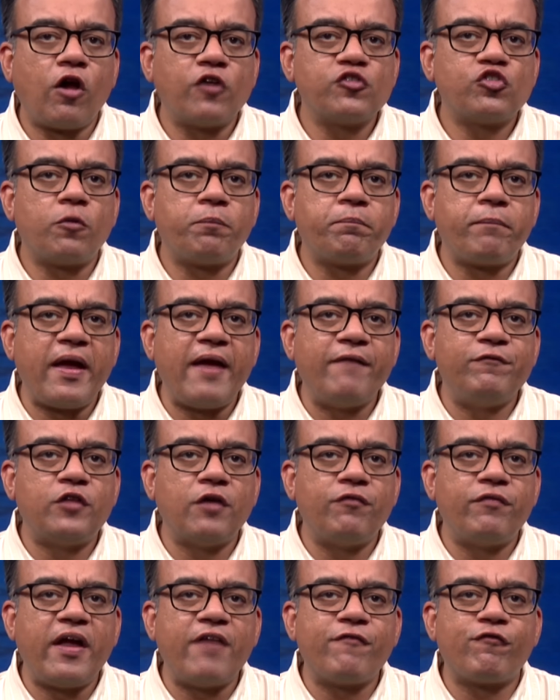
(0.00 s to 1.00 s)
also pave the
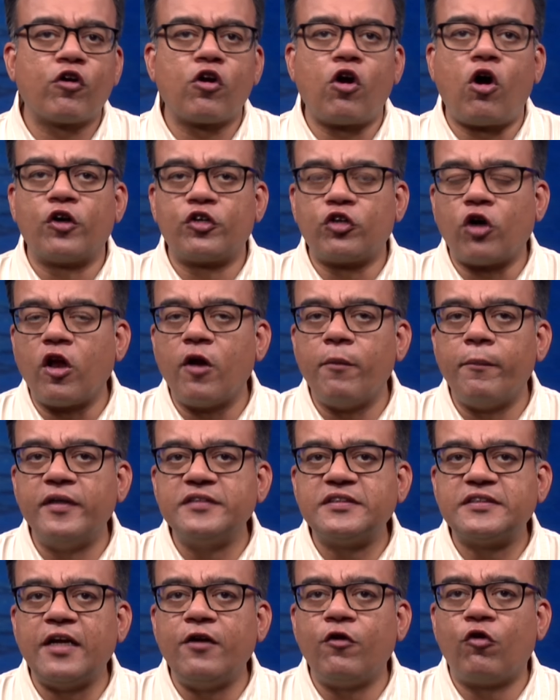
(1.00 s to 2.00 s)
way for
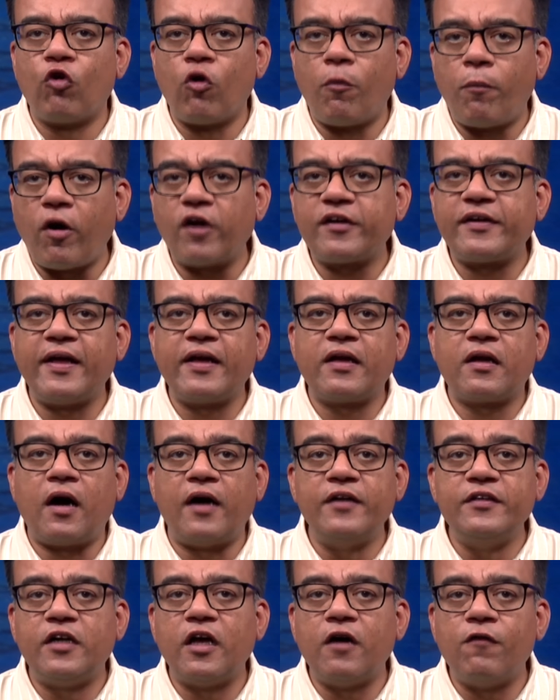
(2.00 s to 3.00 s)
autonomous and robotic
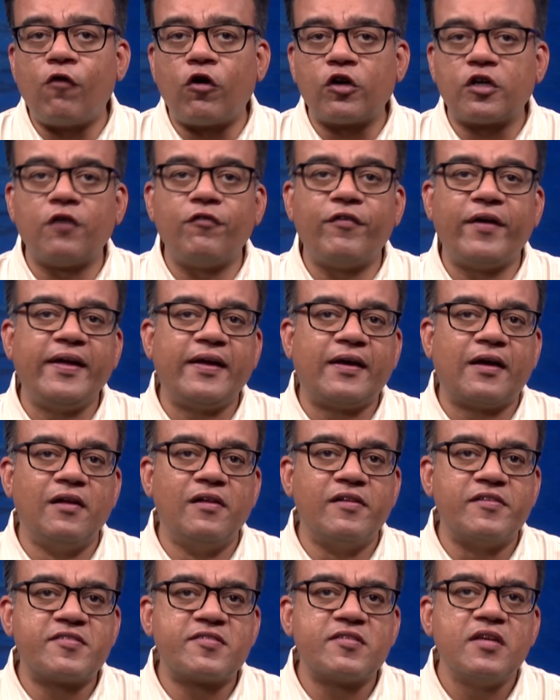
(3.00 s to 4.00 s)
underwater
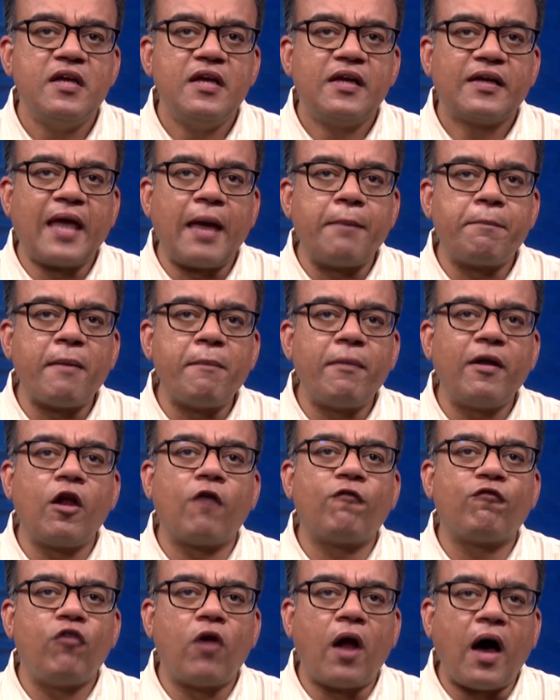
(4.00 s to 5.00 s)
vehicles capable
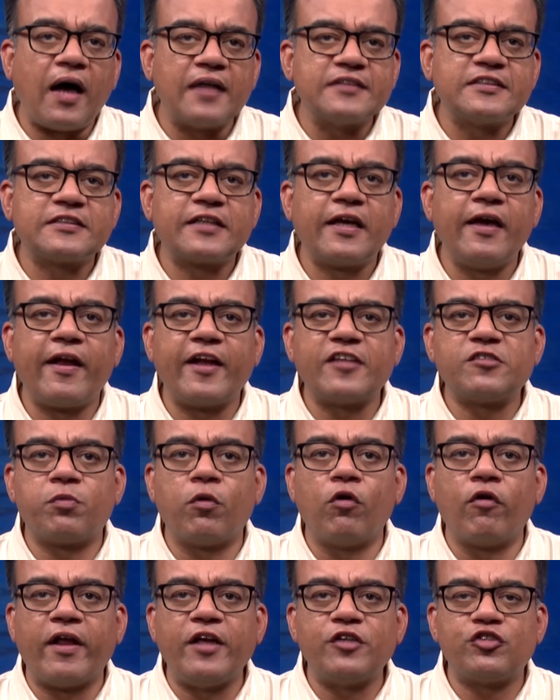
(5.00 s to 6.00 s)
of large-scale
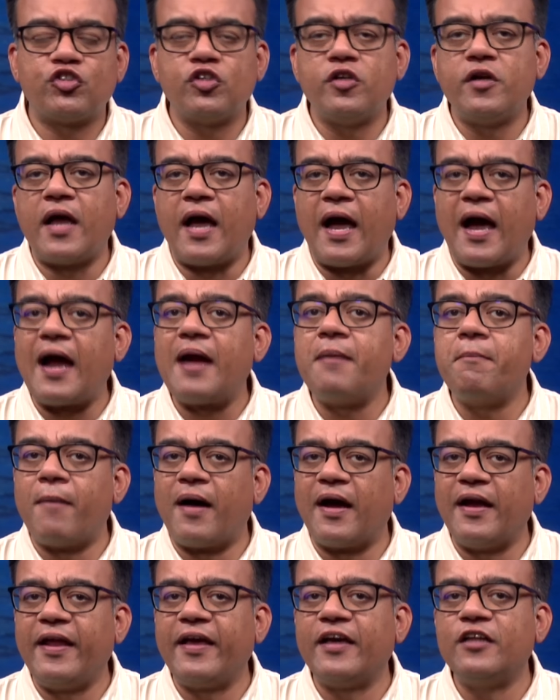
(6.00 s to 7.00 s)
exploration and
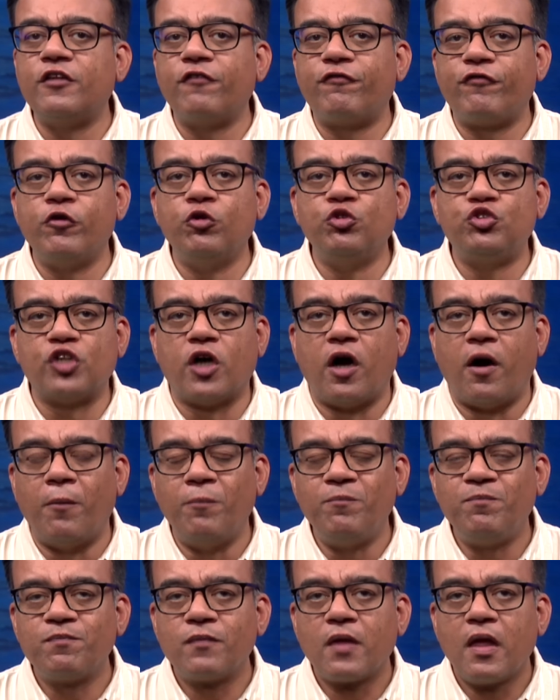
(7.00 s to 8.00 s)
mining in the future.
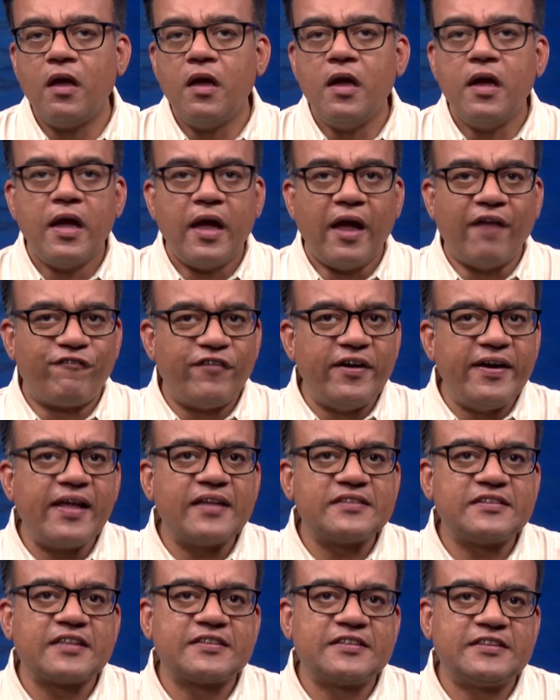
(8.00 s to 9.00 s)
If India
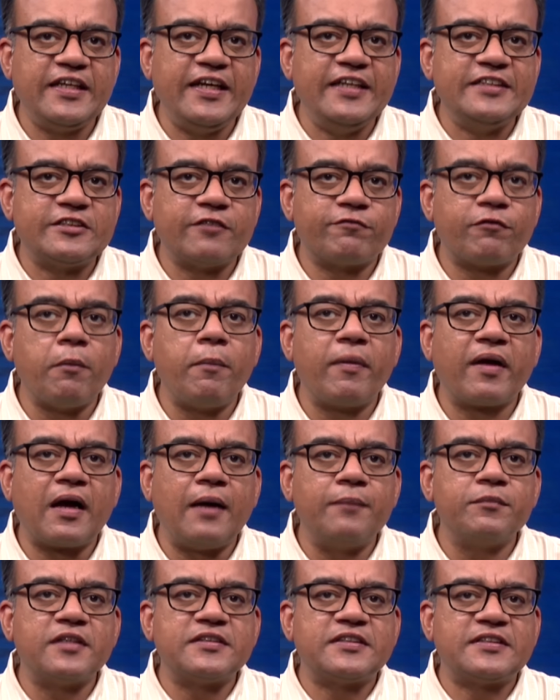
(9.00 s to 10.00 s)
succeeds, it will
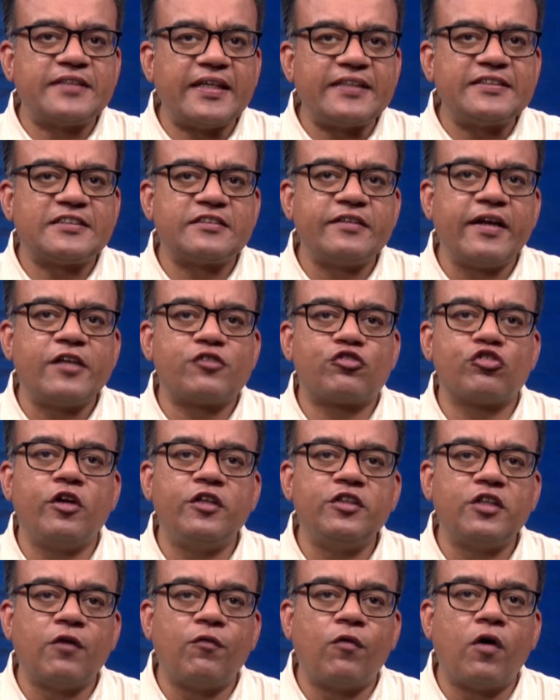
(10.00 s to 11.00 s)
become the sixth nation
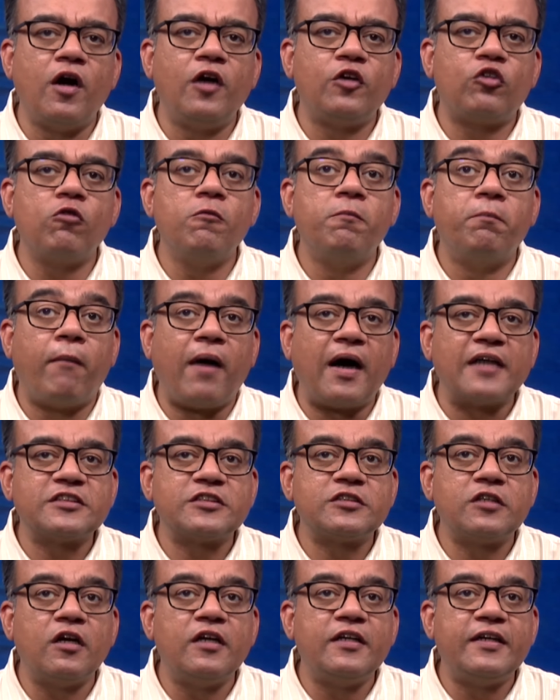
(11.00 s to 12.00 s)
in the world to
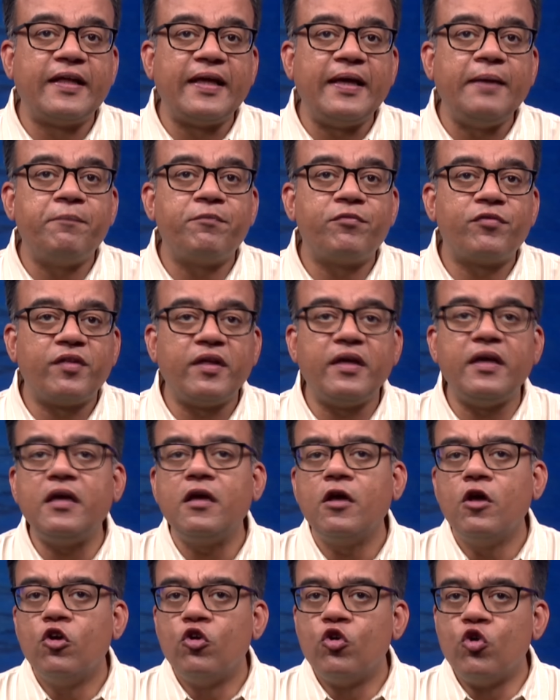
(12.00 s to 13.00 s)
master deep sea
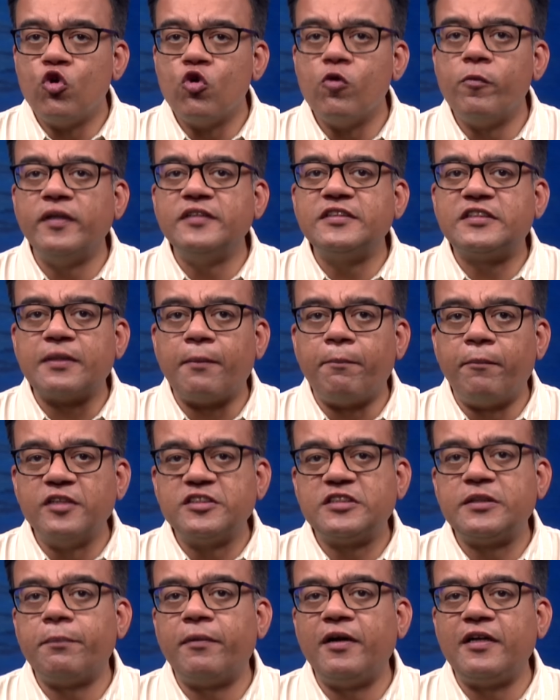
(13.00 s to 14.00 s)
human
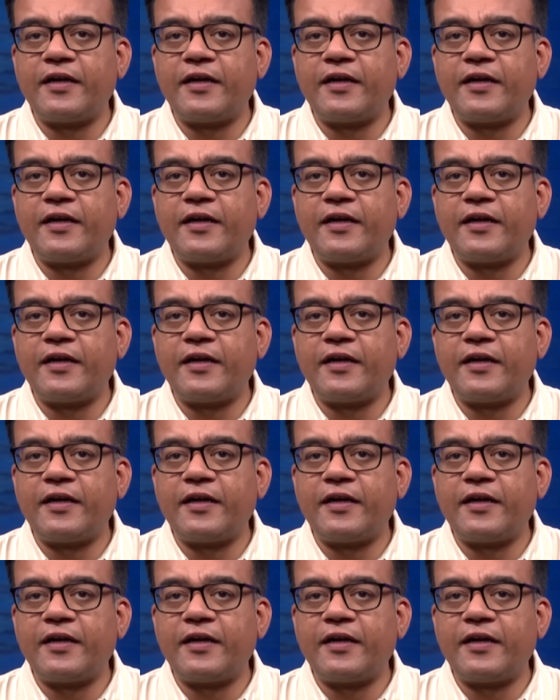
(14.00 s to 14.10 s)
submersible